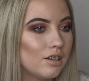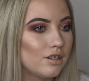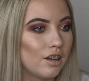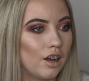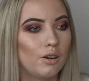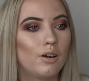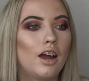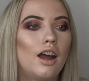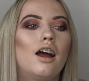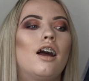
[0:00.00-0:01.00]
So
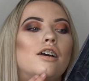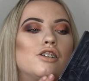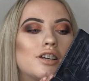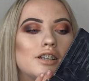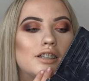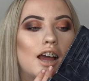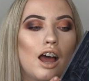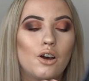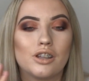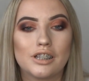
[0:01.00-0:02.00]
as you can
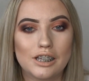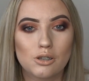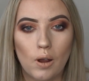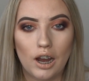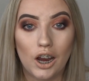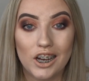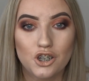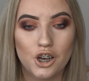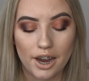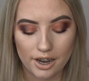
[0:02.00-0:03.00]
tell, this is quite a light
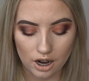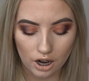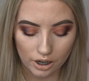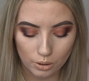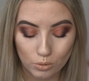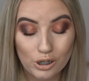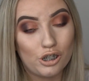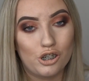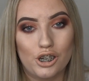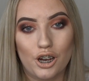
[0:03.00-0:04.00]
shade. I wouldn't
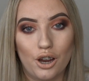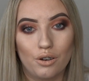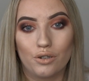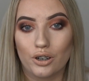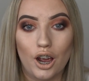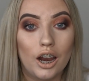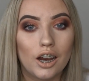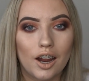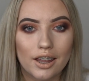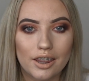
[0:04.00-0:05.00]
usually go for a
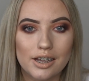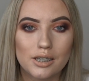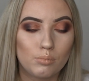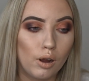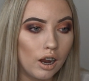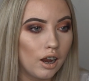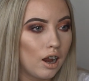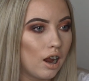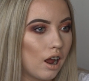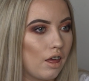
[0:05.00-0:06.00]
colour like this, but
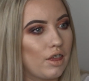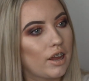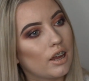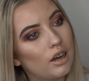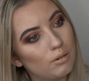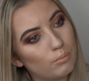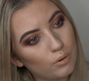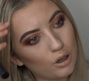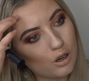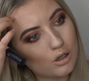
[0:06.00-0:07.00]
I think it
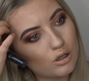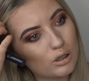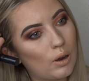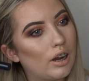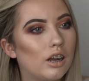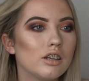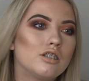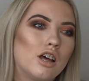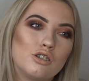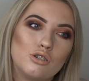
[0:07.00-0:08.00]
looks quite like
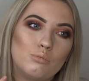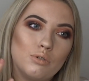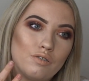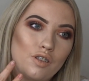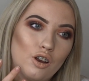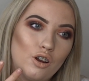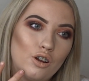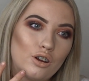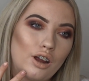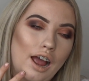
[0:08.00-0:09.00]
subtle with the
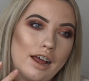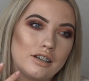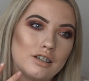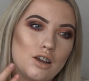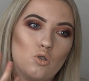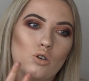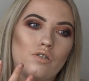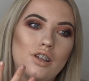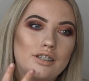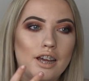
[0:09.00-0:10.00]
look, and all
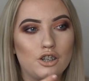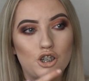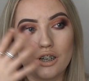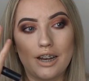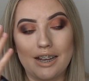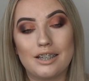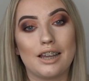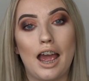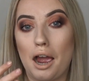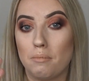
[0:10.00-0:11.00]
of the attention is
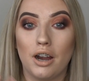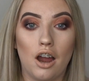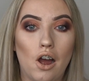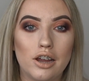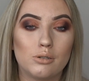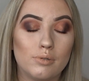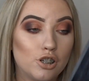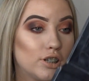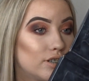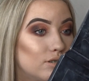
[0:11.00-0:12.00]
at my eyes,
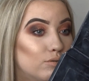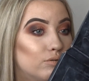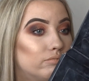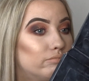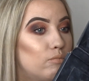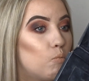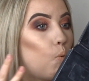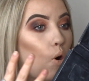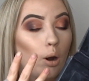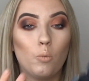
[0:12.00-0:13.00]
which is
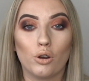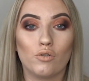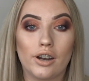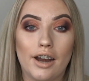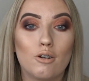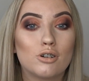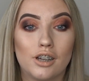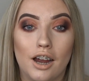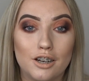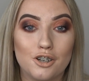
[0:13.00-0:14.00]
what I want right now
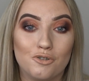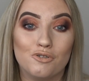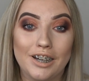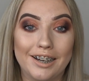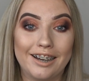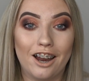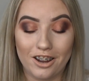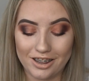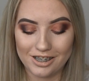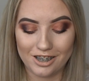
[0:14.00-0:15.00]
because I actually really
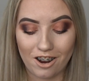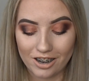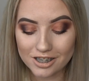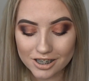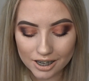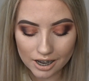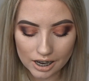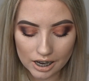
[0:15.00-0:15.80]
like these eyes.